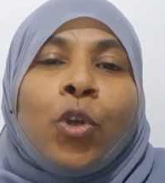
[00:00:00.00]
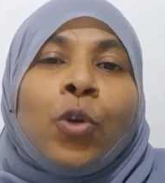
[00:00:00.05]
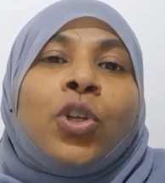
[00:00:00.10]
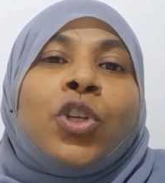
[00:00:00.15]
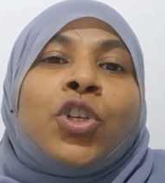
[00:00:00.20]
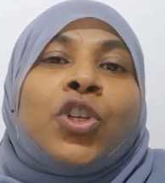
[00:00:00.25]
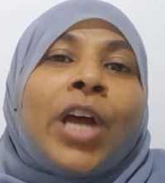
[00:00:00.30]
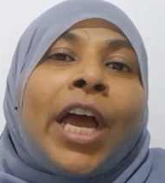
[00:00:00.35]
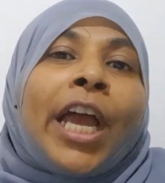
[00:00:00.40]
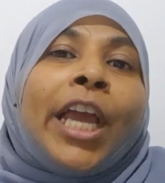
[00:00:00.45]
you
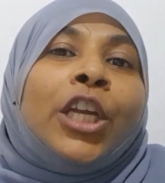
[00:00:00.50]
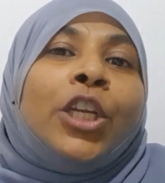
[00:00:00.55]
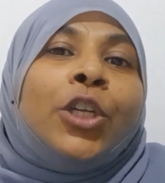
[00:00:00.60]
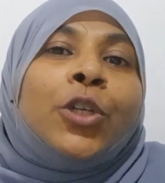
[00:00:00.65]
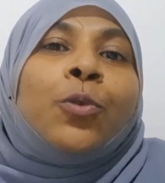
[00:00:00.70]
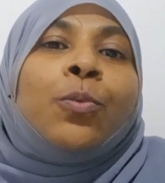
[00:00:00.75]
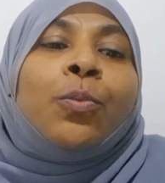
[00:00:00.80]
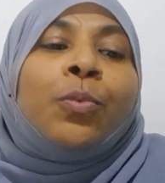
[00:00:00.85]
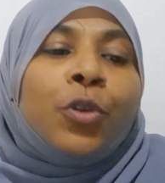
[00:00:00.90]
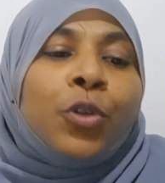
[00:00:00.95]
try
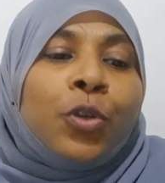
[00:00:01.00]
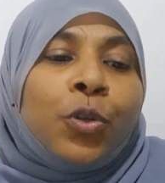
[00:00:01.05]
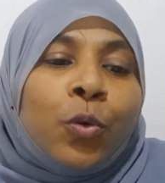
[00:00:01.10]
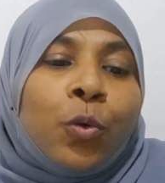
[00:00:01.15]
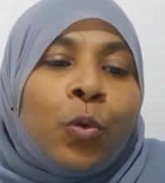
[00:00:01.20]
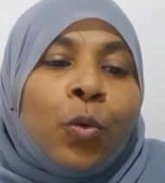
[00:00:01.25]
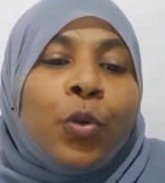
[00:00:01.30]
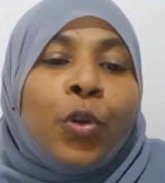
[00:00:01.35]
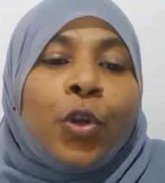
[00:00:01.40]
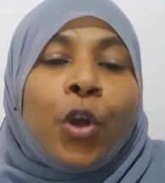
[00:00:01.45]
to do
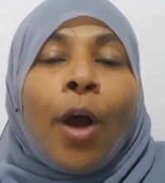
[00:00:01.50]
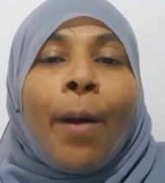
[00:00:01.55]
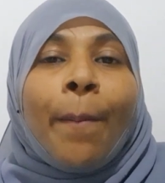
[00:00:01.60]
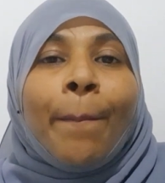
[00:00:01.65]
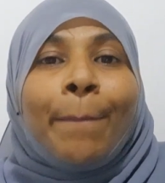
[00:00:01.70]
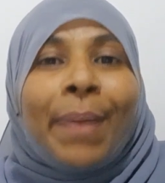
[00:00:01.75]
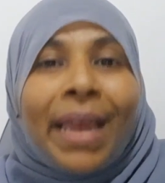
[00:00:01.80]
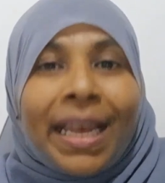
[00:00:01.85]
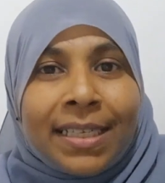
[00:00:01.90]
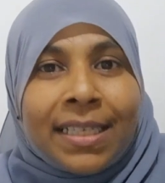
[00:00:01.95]
your
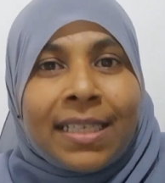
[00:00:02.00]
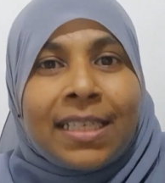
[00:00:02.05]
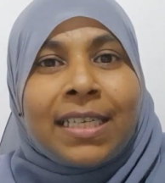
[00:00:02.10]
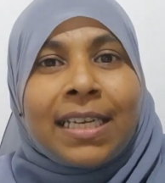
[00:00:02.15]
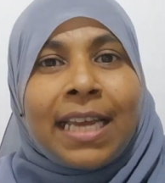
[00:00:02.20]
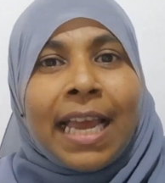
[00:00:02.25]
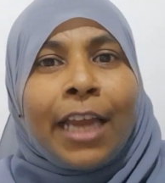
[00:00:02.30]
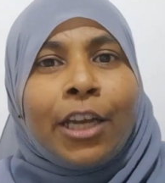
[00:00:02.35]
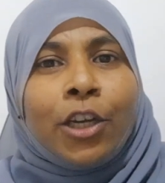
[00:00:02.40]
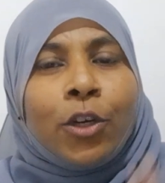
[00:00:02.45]
best
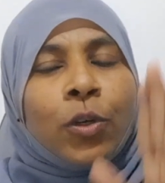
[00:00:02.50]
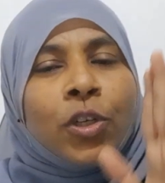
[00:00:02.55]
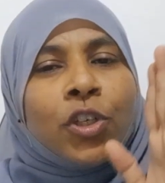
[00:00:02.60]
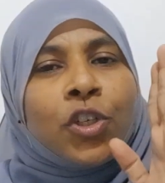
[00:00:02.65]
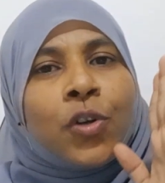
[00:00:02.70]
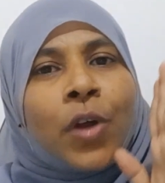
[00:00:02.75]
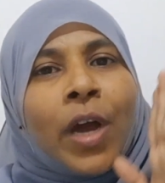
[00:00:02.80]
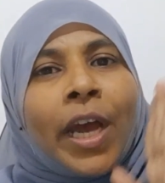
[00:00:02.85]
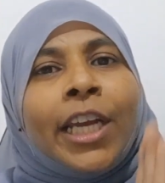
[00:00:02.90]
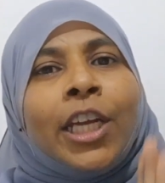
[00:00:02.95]
and you
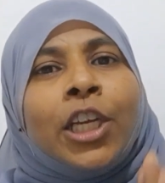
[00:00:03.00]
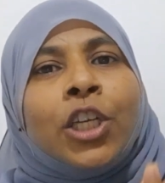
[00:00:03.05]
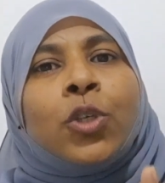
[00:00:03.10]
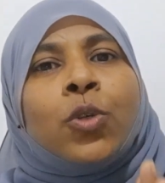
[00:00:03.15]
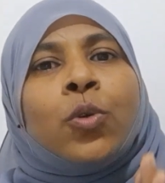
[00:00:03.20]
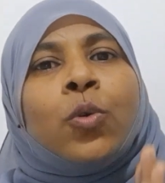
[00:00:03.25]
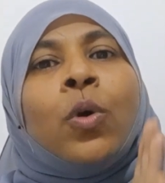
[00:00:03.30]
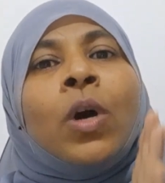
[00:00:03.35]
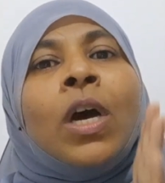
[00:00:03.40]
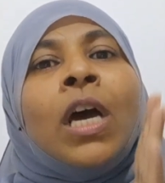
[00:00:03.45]
try
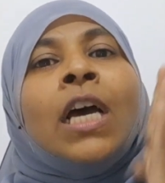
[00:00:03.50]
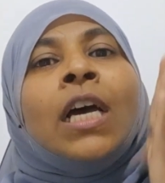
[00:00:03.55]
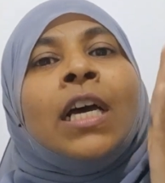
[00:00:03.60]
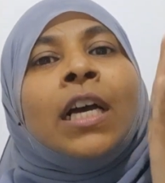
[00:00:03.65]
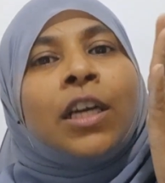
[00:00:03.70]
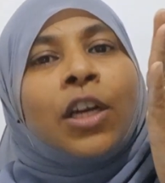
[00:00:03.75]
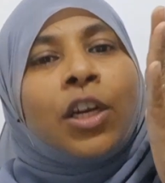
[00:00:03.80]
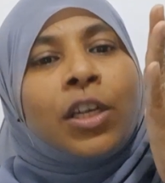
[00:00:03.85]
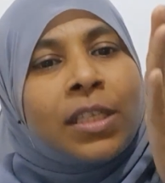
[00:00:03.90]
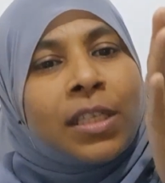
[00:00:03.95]
to
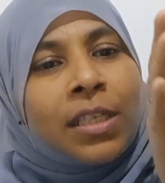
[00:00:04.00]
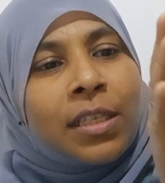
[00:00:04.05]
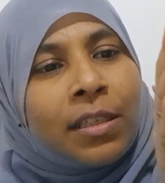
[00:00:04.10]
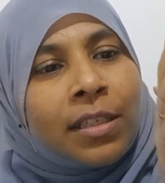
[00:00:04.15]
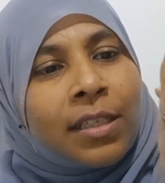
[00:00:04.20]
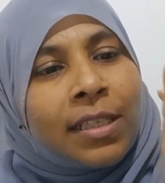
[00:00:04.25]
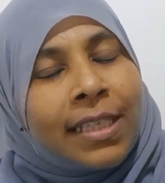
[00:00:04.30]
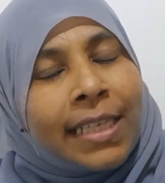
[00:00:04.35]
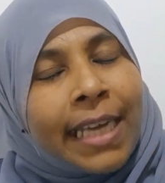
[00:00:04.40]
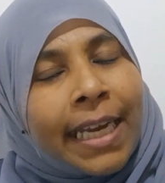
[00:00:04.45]

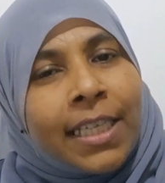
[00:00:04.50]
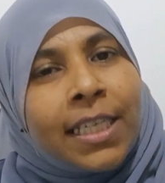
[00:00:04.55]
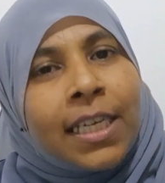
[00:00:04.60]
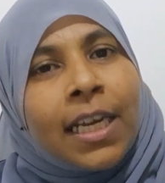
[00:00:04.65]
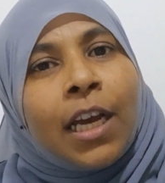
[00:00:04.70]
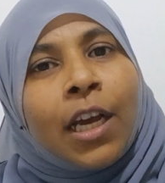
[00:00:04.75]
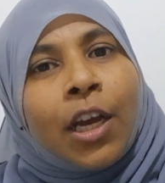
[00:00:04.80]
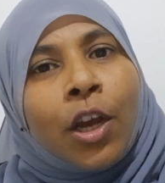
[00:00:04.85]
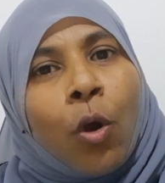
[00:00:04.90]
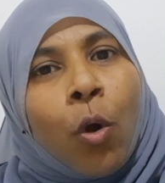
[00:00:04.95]
set
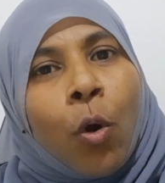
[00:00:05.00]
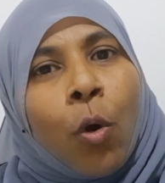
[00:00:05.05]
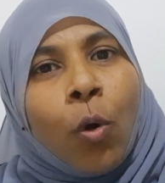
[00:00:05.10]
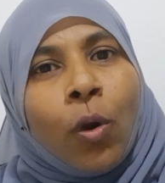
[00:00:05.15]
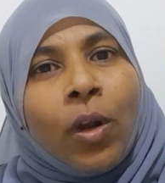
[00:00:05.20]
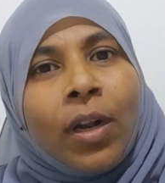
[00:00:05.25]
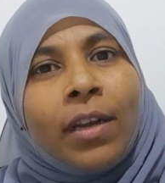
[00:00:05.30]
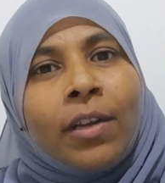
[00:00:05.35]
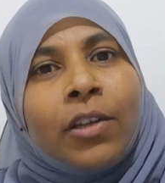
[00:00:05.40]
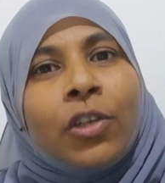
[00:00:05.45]
a
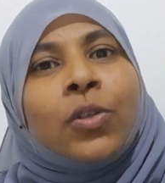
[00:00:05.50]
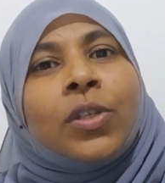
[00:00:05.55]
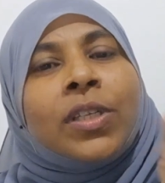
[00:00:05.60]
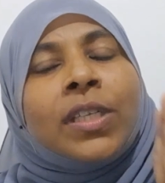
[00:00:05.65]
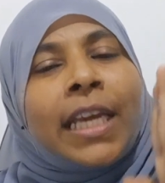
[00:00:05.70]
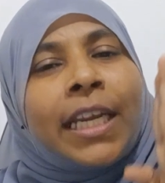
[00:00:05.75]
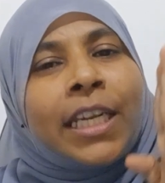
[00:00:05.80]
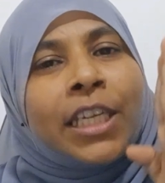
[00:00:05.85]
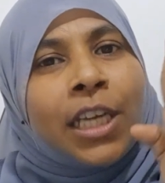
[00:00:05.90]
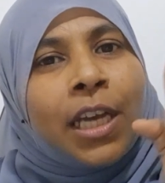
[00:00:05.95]
goal you
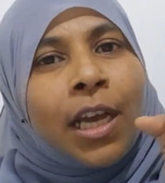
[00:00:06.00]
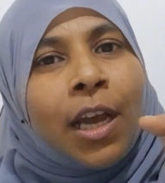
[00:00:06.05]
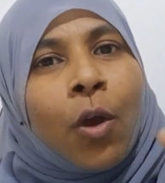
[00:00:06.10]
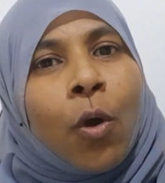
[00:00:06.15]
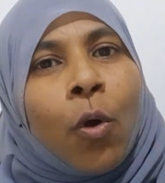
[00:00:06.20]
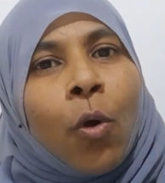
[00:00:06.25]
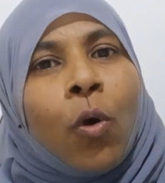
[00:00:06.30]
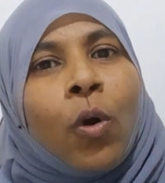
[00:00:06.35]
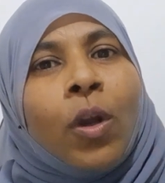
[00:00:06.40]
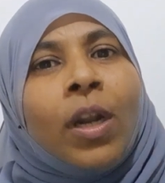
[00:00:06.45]
set a
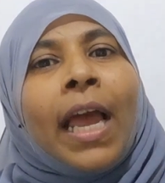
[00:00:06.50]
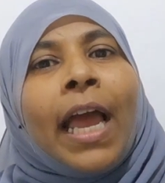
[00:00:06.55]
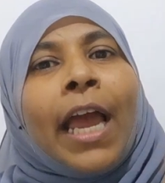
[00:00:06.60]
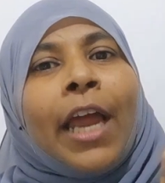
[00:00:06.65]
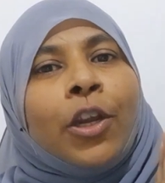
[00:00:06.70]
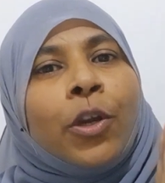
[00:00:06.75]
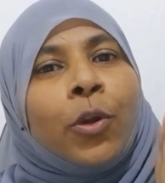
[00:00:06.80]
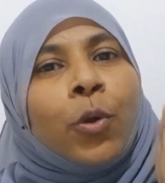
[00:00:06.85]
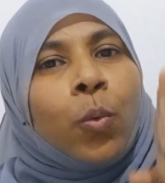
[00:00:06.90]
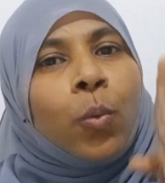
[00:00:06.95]
goal
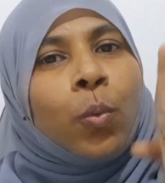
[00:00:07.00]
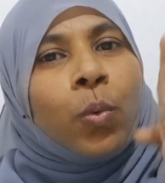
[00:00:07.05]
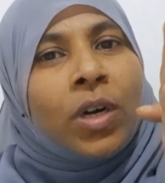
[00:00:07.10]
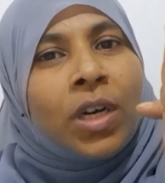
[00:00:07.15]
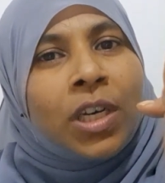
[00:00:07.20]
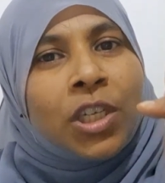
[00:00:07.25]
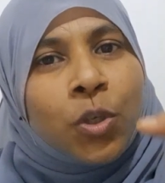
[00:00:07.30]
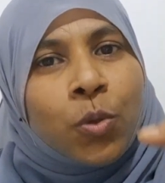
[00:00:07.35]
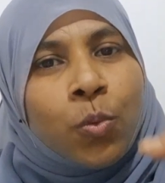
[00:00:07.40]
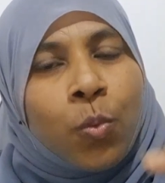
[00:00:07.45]
and you
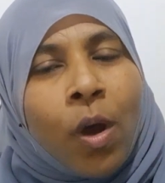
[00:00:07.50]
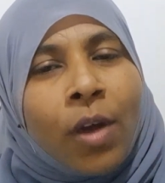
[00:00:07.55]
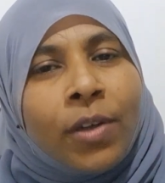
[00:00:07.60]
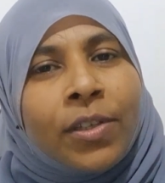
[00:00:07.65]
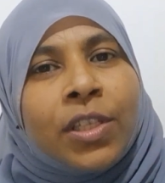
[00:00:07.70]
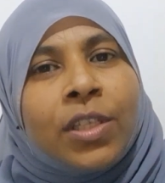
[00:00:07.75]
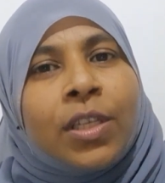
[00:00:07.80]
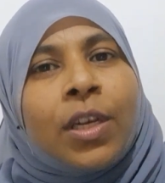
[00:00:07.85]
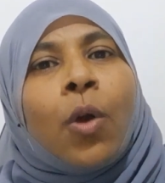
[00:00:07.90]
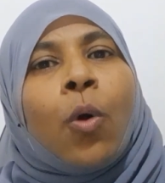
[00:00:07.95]
work
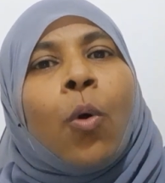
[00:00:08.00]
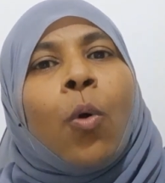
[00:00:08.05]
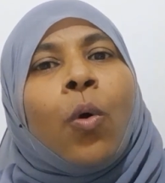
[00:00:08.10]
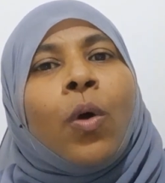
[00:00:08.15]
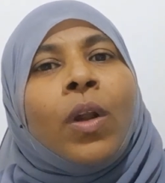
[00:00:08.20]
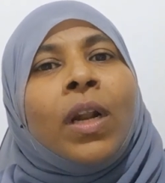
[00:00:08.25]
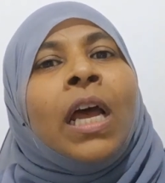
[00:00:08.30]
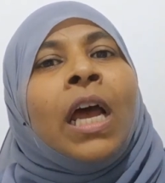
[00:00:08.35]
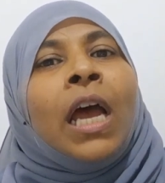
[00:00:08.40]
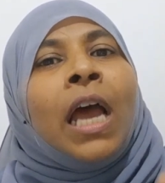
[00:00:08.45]
towards the
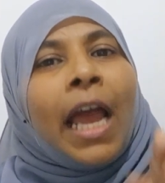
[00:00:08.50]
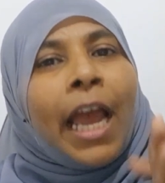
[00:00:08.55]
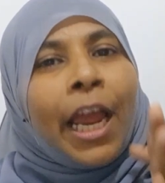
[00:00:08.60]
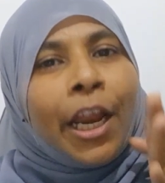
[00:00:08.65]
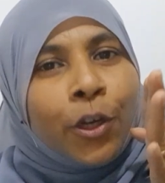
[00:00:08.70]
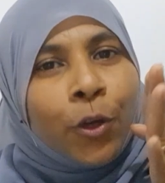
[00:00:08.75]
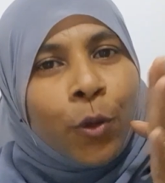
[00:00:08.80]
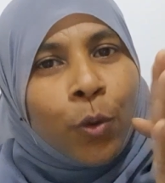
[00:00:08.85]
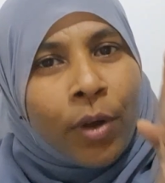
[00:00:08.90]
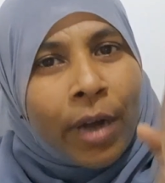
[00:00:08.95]
goal
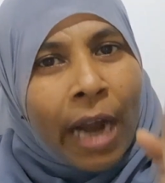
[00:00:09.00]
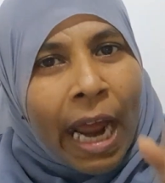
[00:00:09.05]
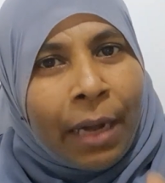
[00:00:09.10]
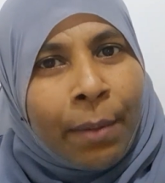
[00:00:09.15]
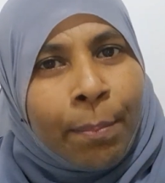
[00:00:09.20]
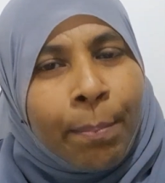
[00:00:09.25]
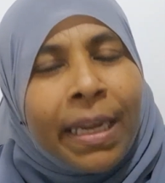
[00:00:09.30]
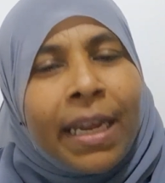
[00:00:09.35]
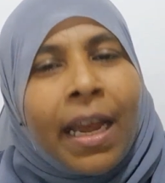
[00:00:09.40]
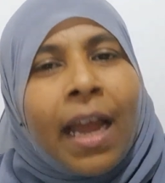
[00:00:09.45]
and you
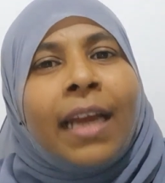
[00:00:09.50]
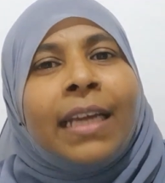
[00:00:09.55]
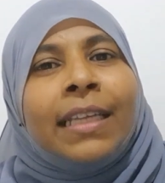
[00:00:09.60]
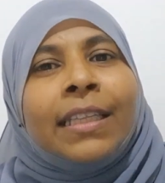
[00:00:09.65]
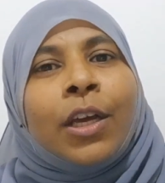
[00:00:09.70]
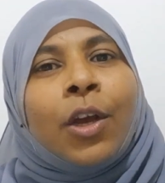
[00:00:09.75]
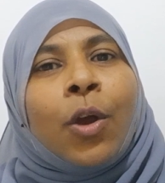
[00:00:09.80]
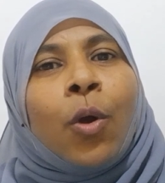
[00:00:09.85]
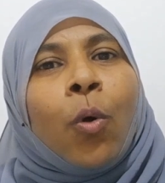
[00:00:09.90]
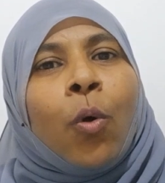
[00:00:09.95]
run
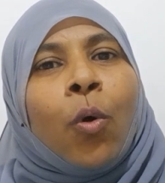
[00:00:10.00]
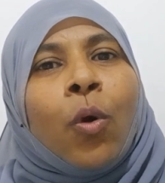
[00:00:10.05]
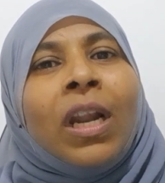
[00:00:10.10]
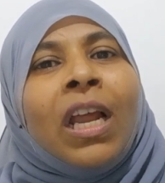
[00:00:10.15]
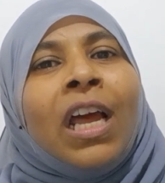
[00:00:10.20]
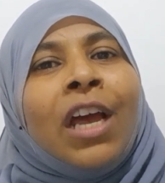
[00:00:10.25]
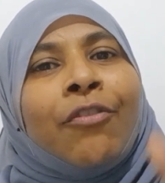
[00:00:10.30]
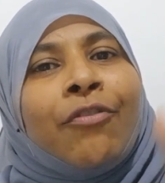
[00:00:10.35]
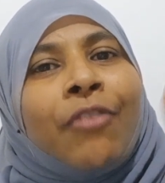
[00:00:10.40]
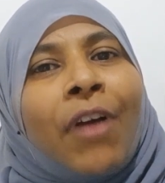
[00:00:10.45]
behind the goal
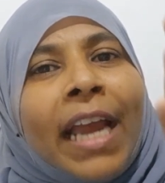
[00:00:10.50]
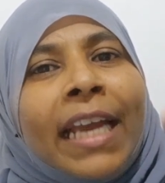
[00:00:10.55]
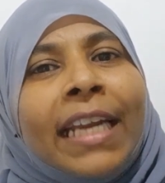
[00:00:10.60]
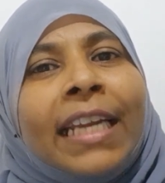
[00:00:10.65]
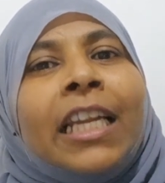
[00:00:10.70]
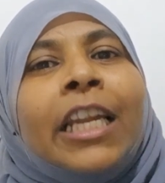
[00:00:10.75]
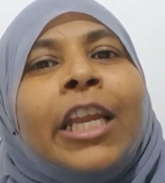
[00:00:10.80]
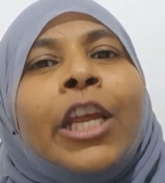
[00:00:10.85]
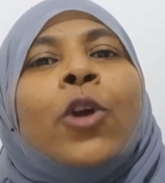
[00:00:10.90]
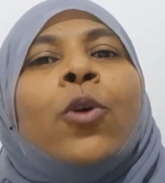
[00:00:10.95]

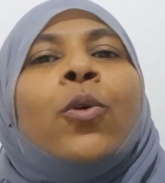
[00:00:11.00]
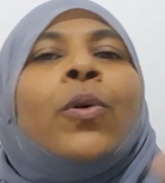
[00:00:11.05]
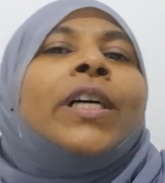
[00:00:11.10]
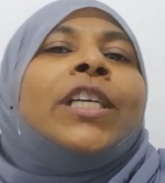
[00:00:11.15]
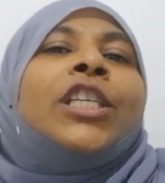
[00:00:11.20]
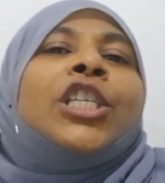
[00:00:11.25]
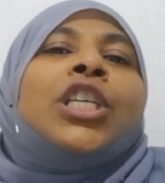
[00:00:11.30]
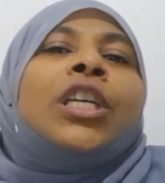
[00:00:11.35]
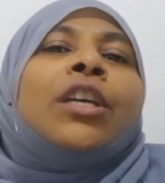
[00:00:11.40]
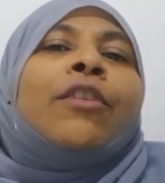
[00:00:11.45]
finally you
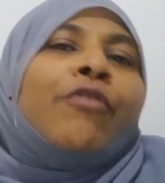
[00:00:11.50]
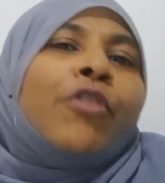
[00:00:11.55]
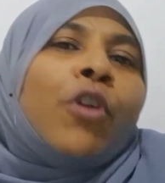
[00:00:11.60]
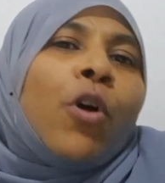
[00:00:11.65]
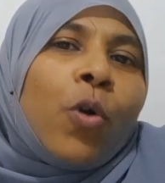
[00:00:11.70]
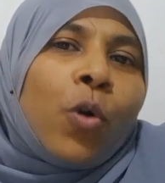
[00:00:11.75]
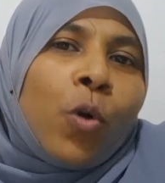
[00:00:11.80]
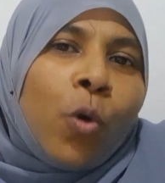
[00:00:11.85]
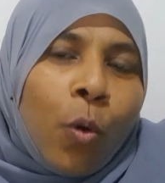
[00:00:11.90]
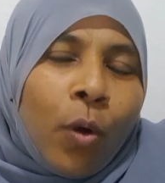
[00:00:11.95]
achieve
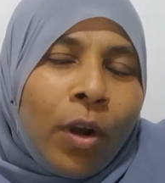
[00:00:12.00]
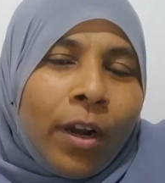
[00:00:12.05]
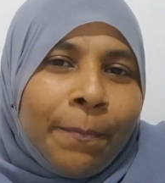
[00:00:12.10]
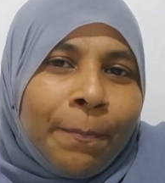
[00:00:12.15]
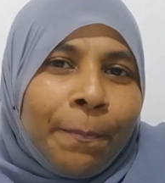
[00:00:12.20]
your goal